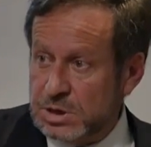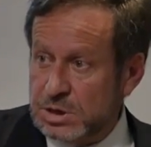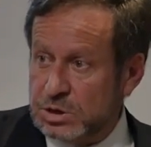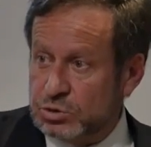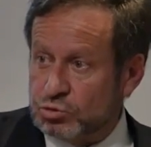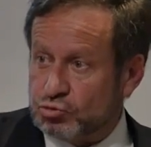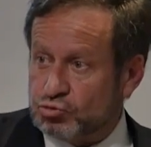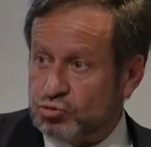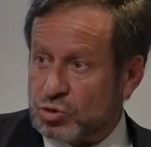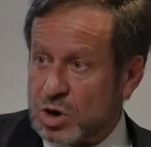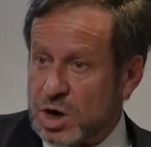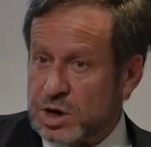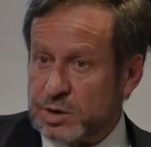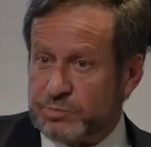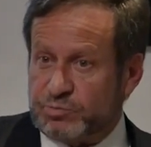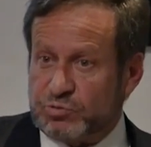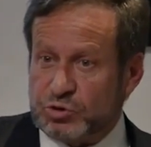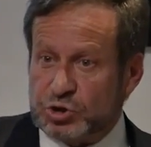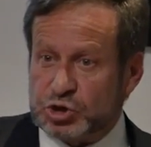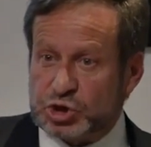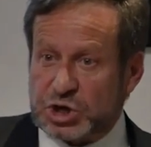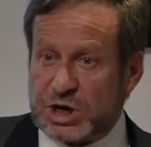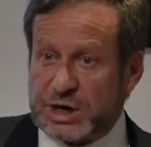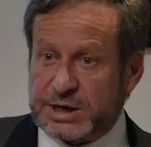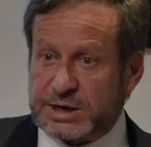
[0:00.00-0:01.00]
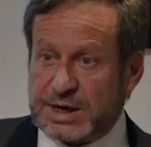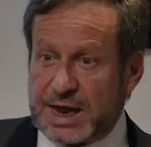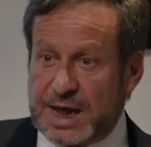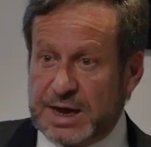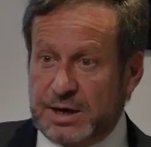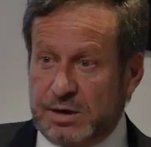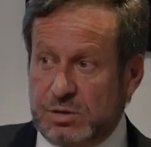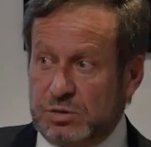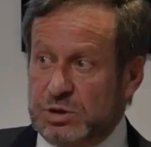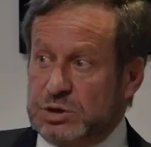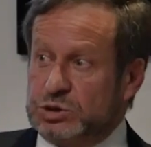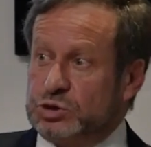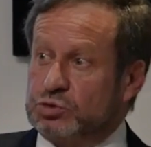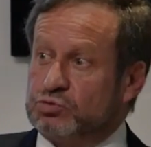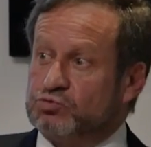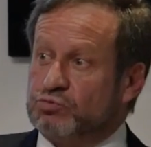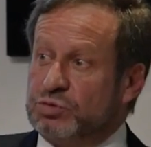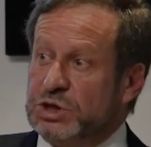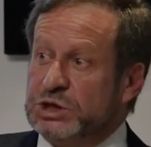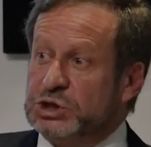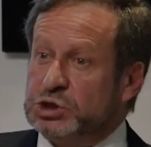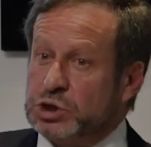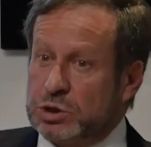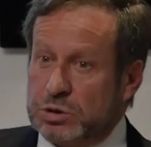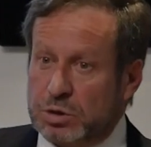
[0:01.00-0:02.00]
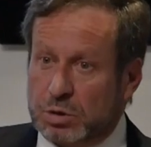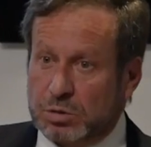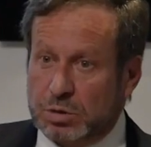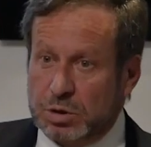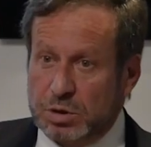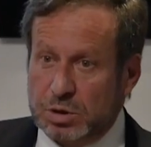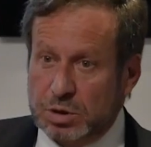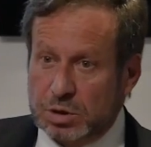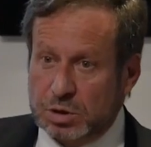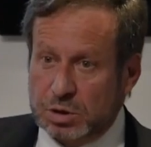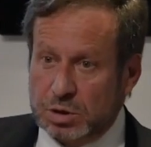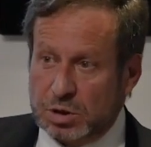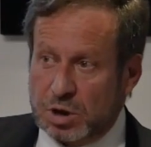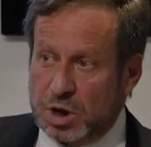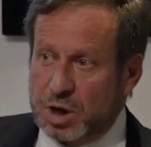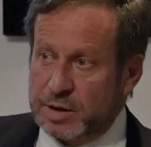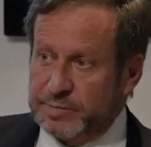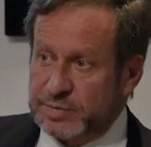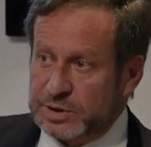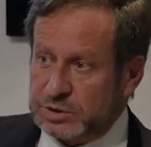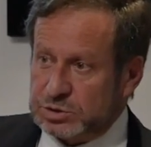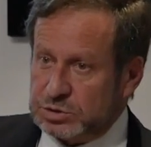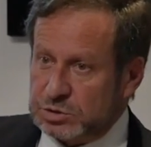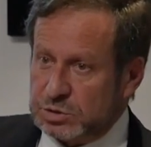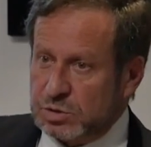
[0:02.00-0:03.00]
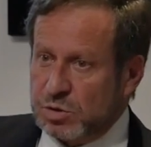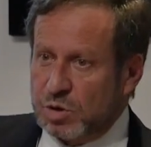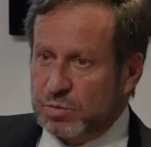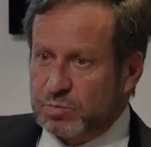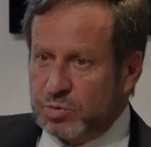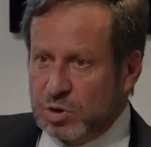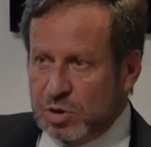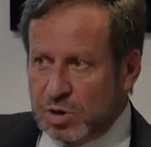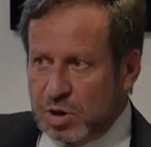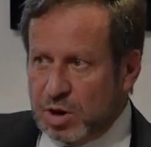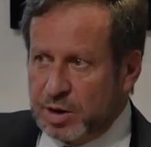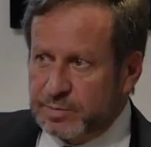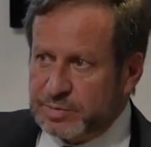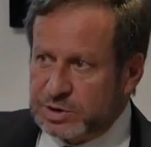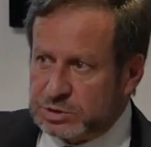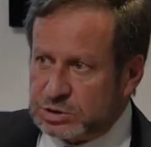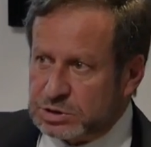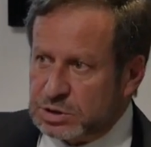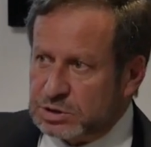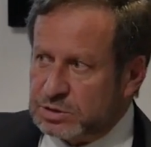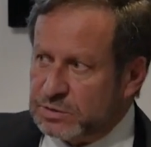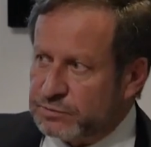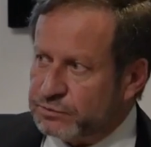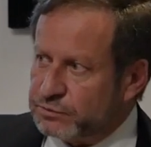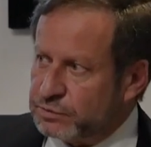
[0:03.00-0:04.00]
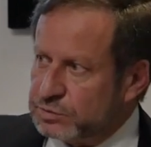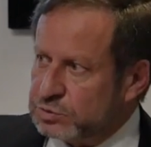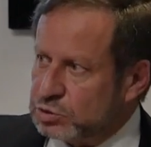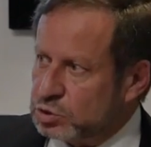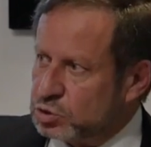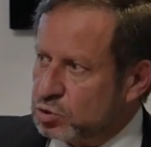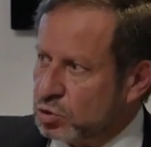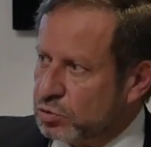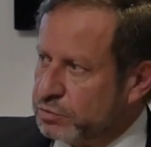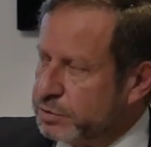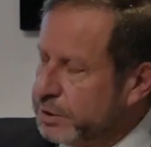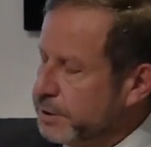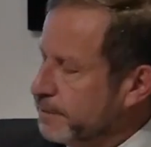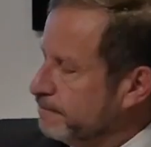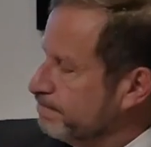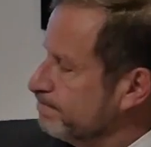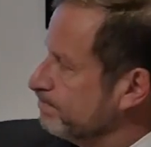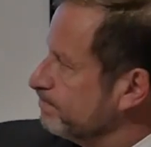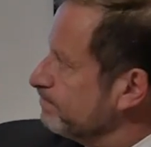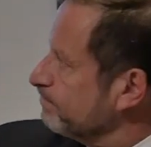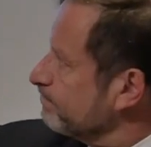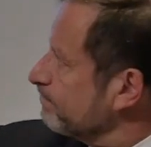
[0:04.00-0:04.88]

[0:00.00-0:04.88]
in trying to project at least regional climates. Global climate's a different story.